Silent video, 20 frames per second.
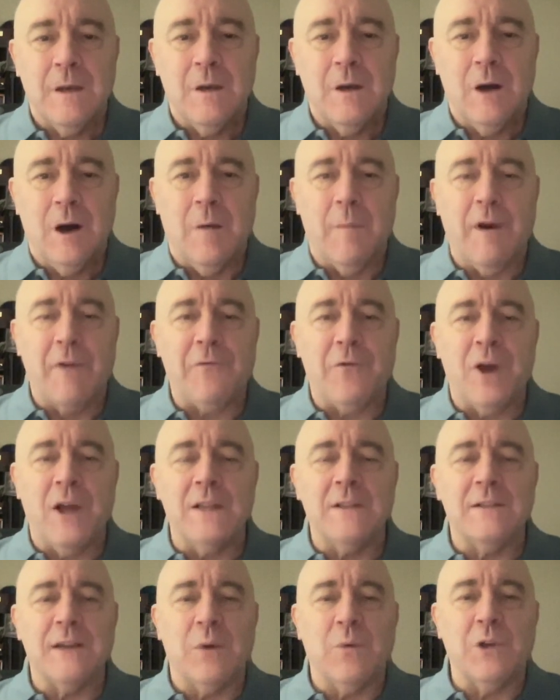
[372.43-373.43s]
Oh, my
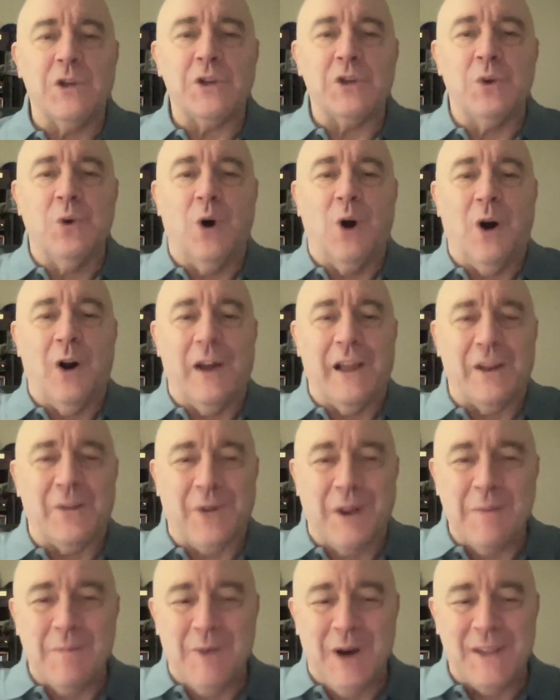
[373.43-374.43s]
friends, I wish you all a
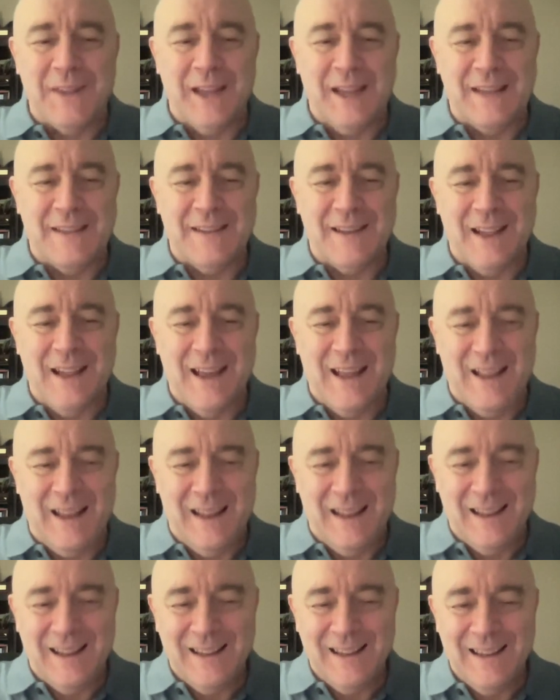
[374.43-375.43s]
great Monday today,